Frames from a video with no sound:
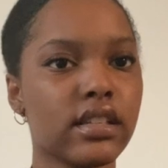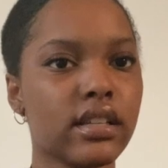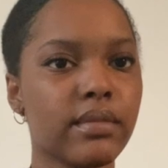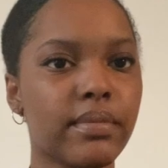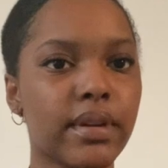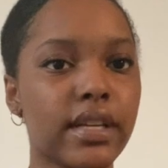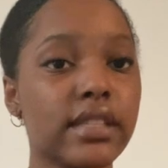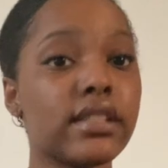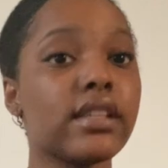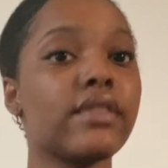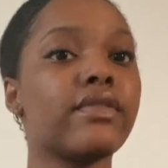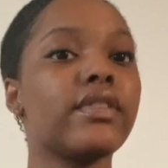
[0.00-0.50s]

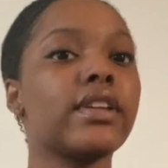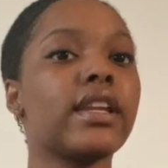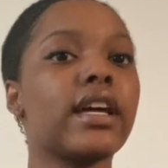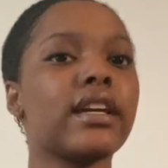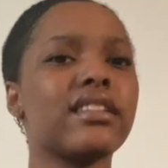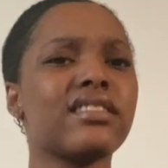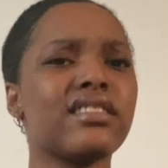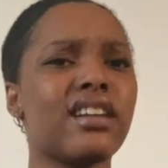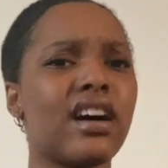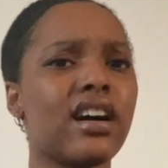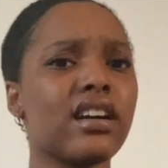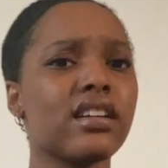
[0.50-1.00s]
because I feel
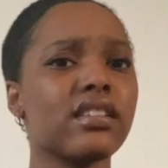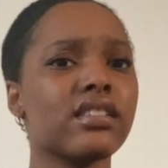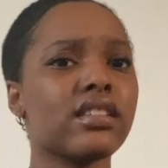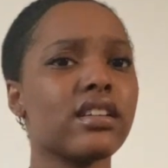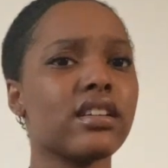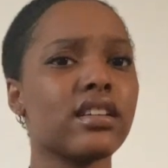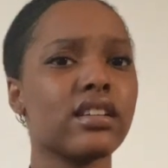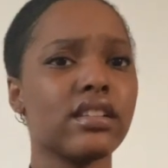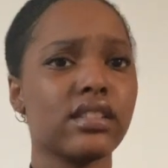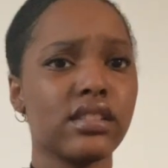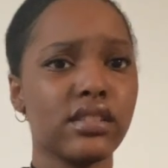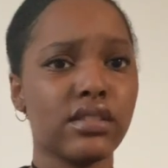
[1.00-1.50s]
like
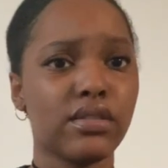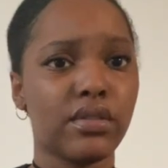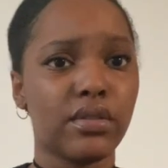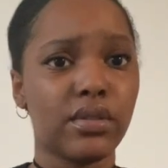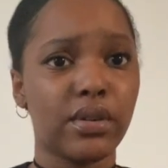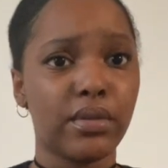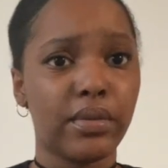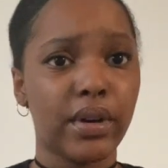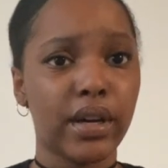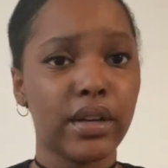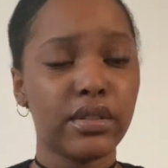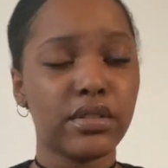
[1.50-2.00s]
toxic gets
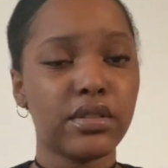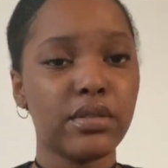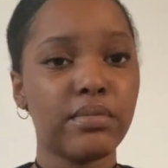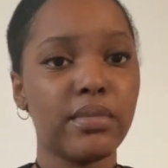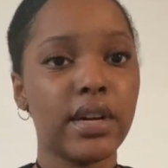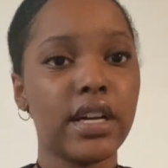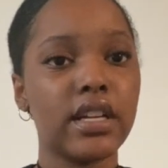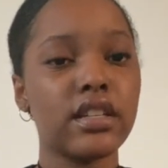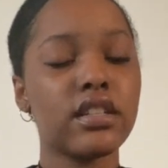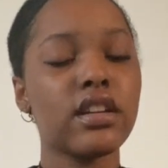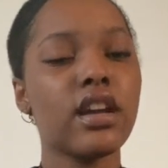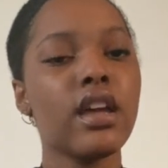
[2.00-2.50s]
thrown around too
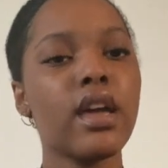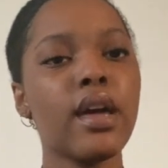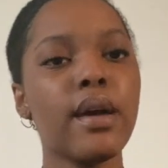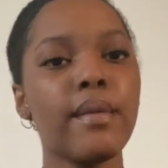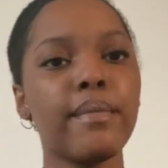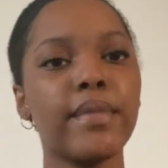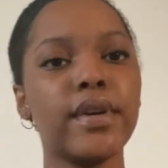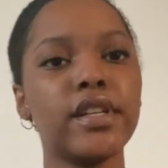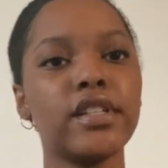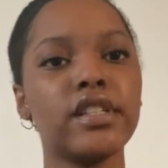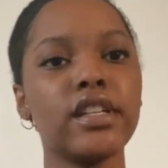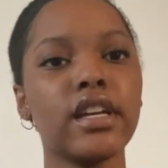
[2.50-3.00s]
much,
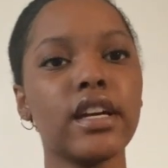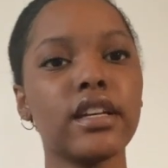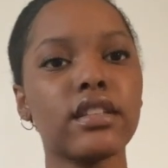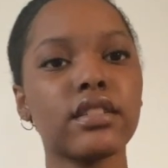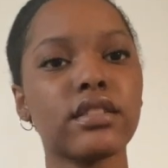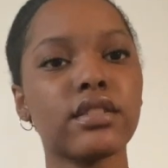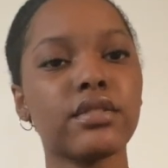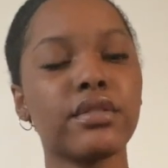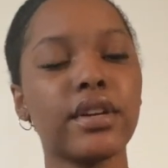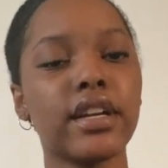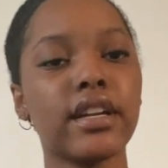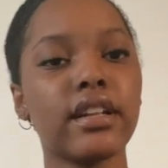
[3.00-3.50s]
but she
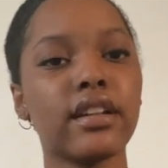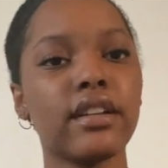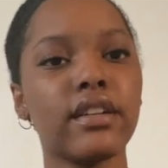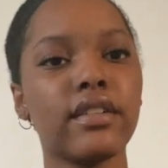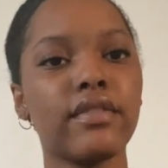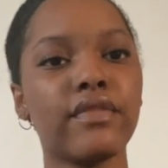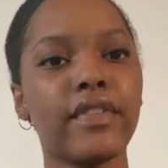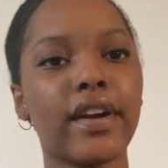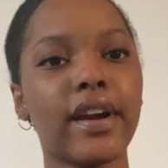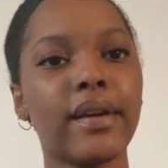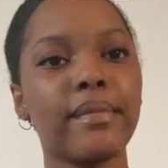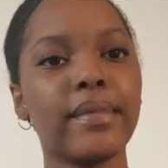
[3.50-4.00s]
has created an
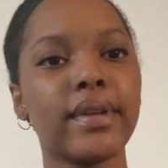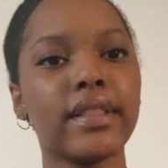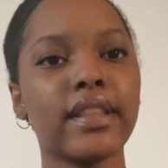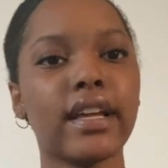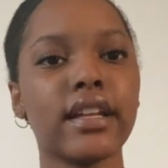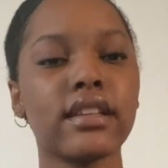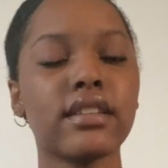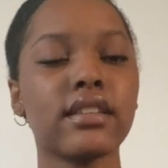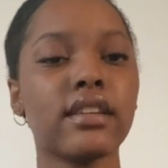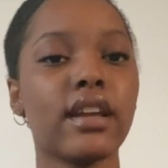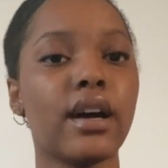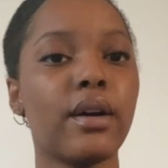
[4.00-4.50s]
environment
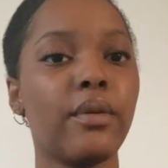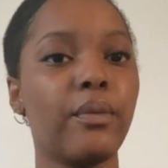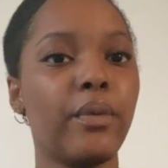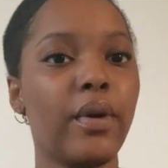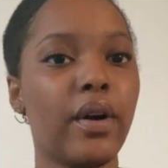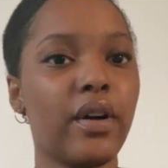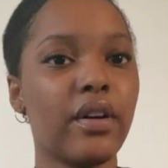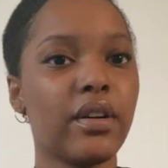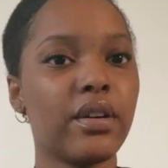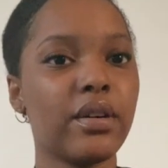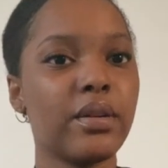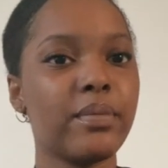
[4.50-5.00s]
that's now
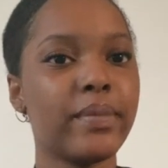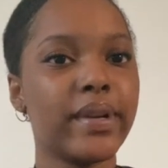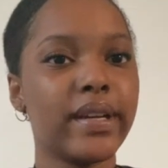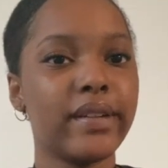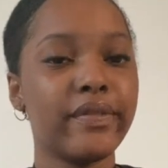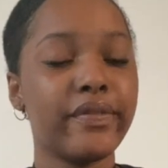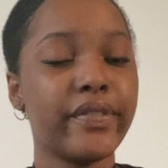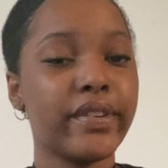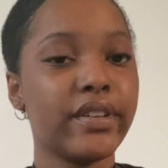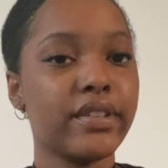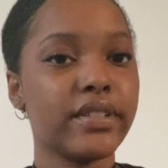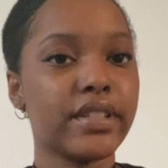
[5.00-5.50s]
welcome and
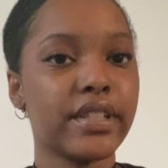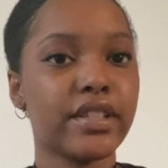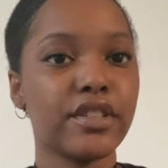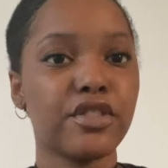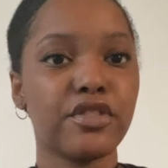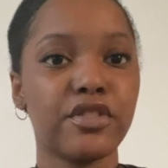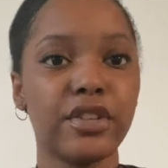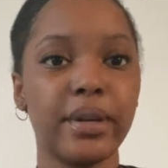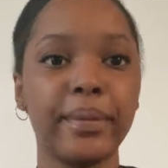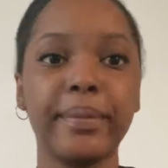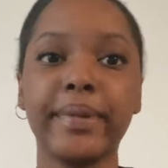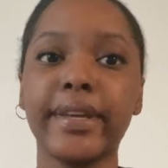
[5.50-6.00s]
it feels
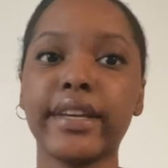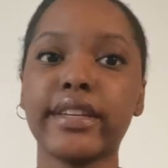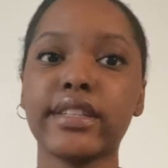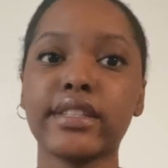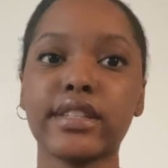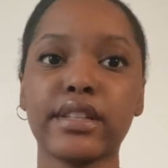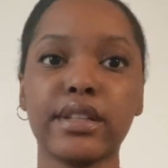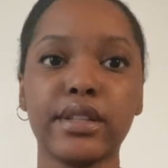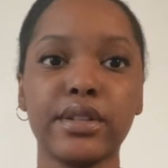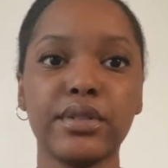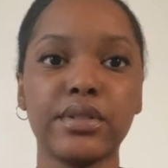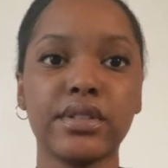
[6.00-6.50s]
extremely
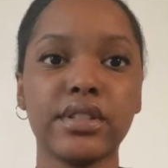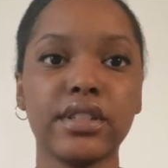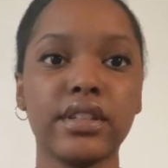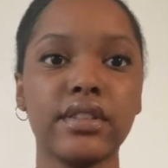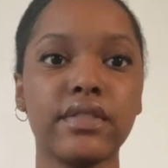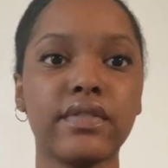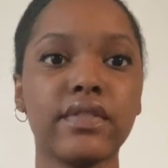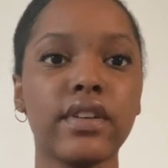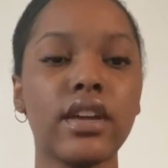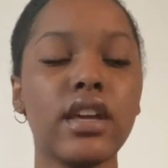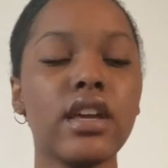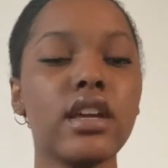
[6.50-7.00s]

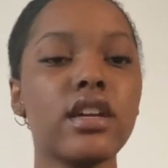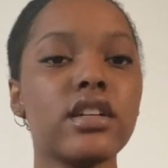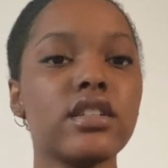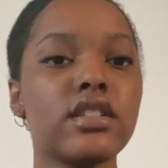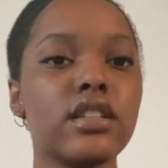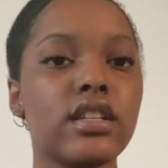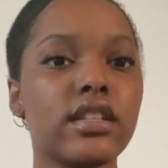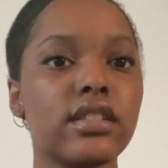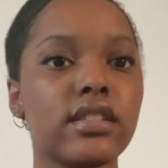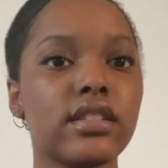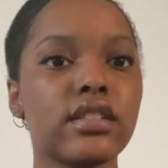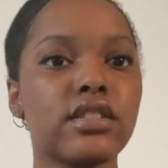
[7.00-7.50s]
exclusive.
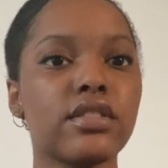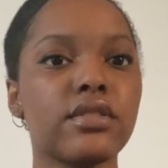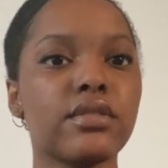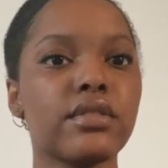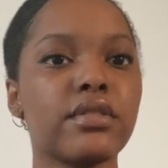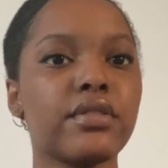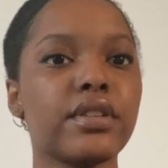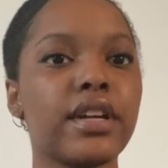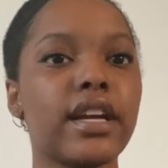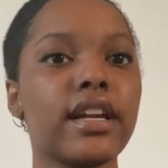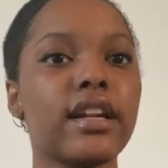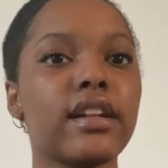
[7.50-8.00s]
She has
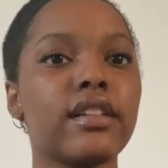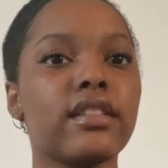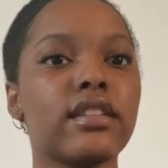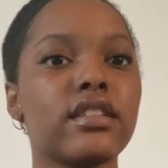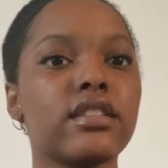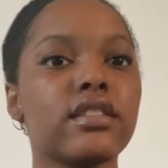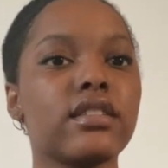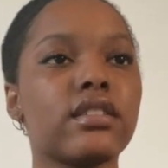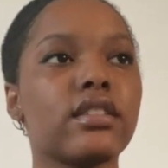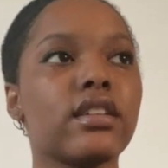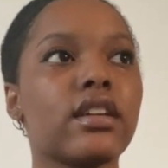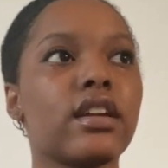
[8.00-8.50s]
created
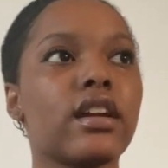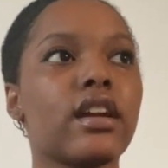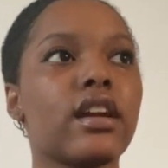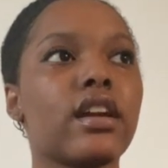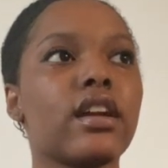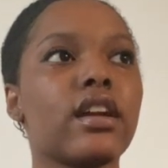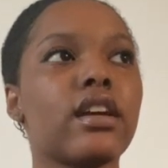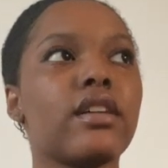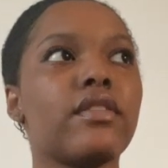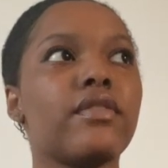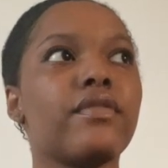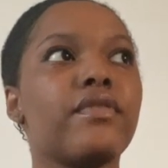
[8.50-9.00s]
this
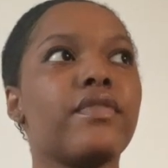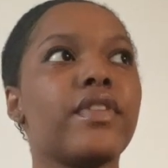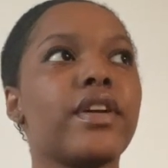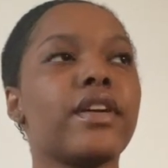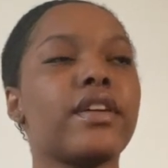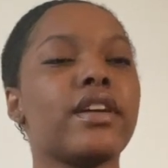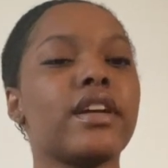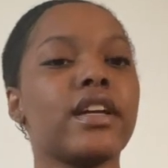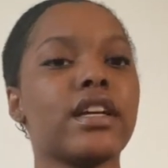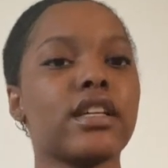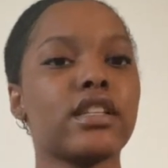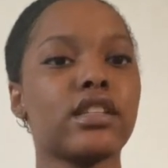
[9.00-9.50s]

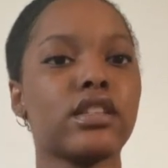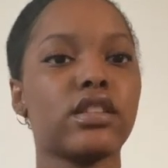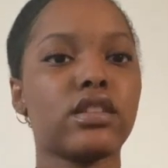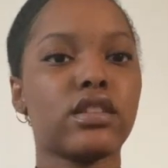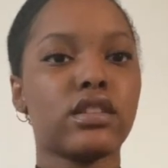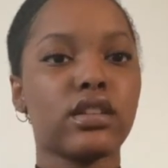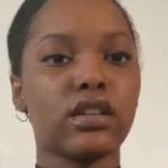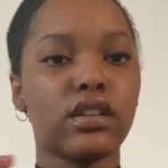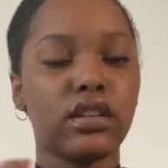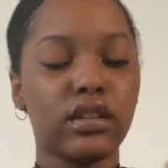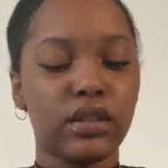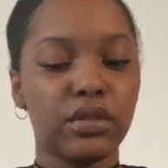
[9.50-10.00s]
very
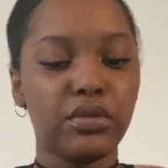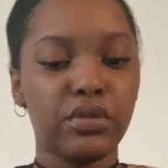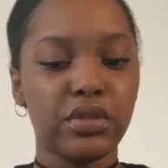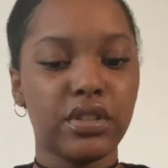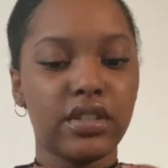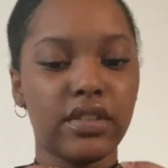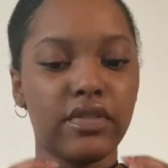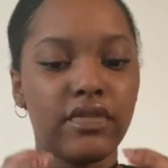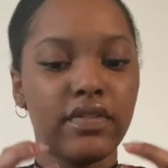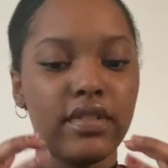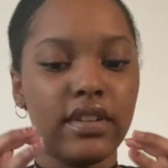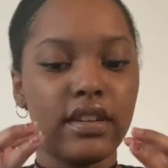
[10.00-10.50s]

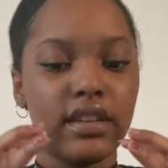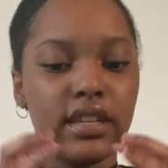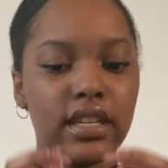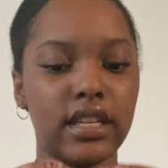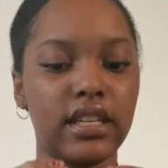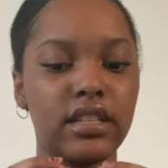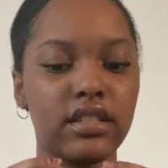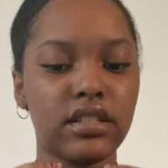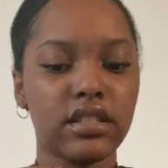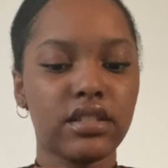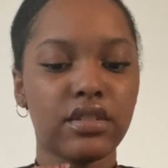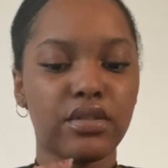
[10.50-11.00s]
exclusive
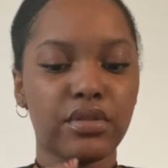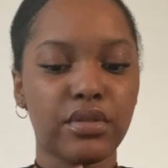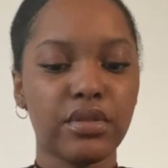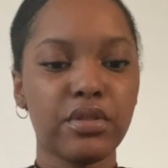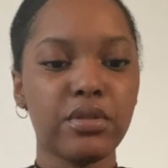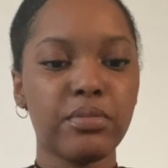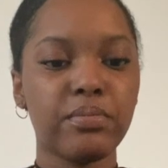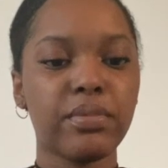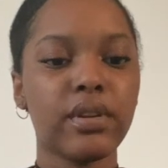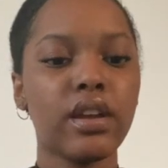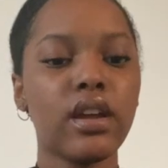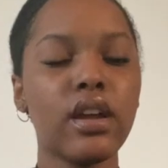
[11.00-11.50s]
niche
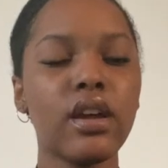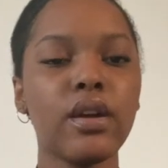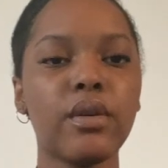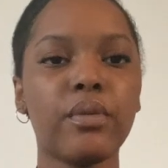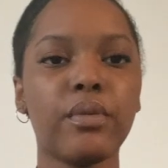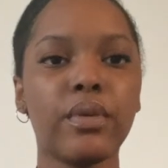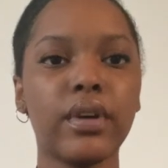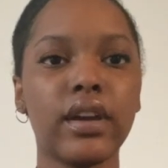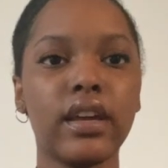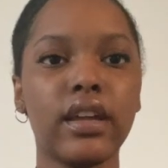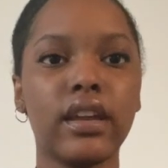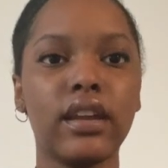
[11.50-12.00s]
group
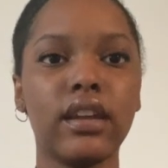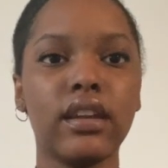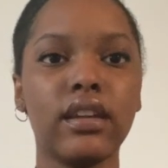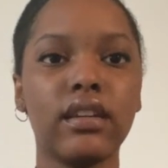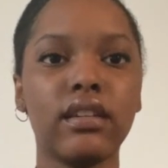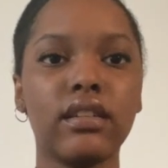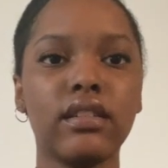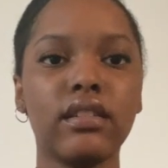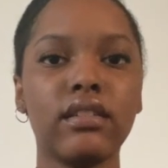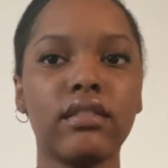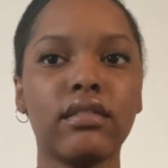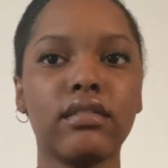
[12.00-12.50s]
when
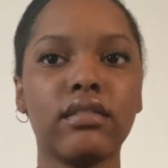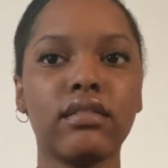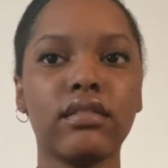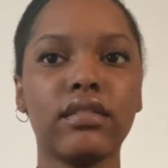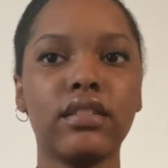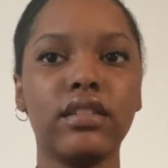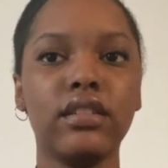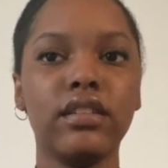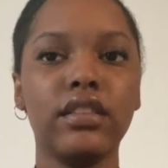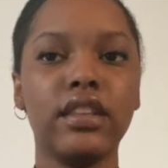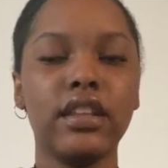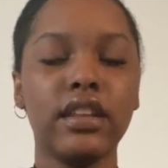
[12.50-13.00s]

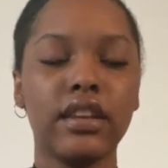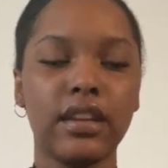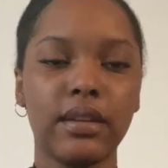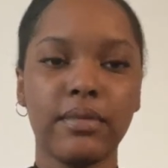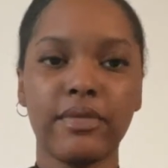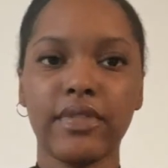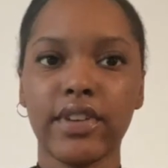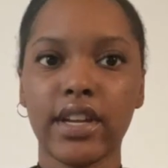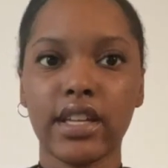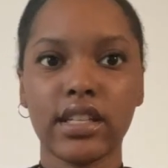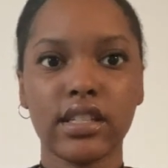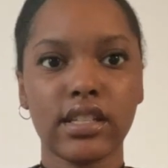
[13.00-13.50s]
the
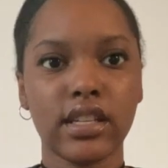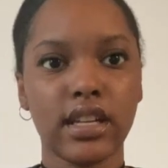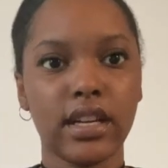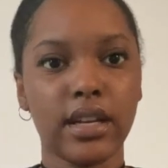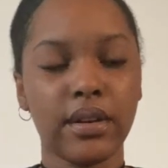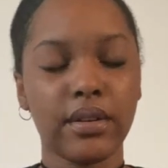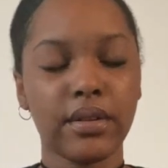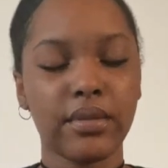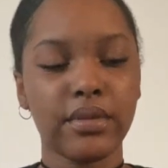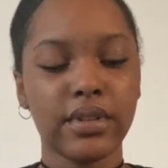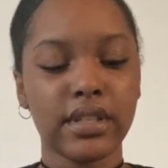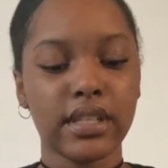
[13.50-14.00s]
Nymphet
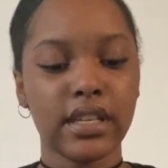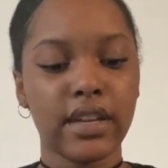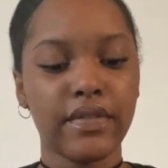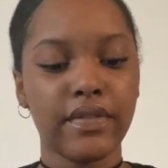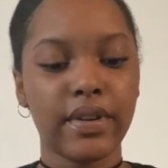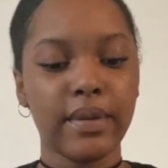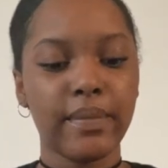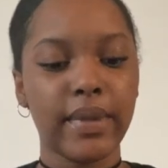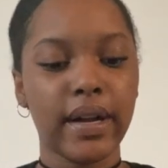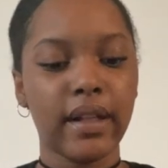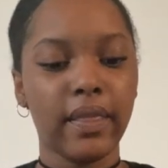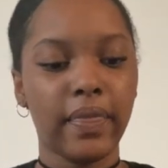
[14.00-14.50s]
aesthetic was never
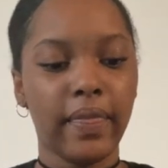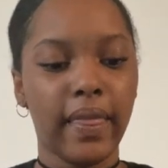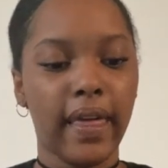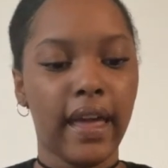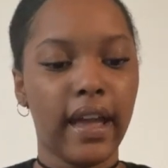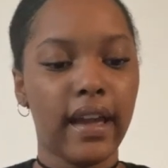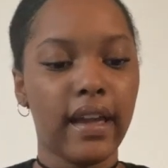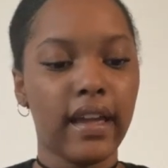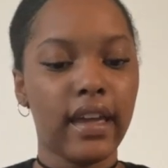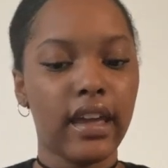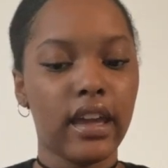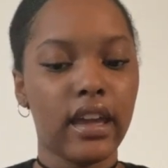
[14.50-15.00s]
about
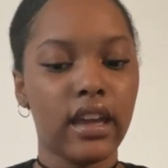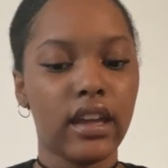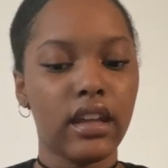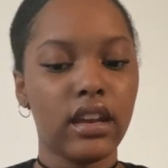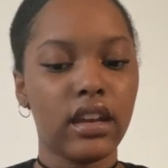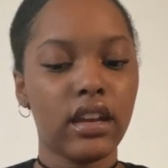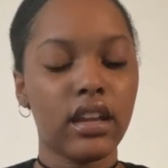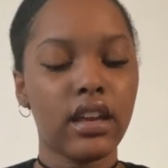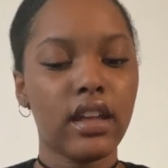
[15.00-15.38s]
that. And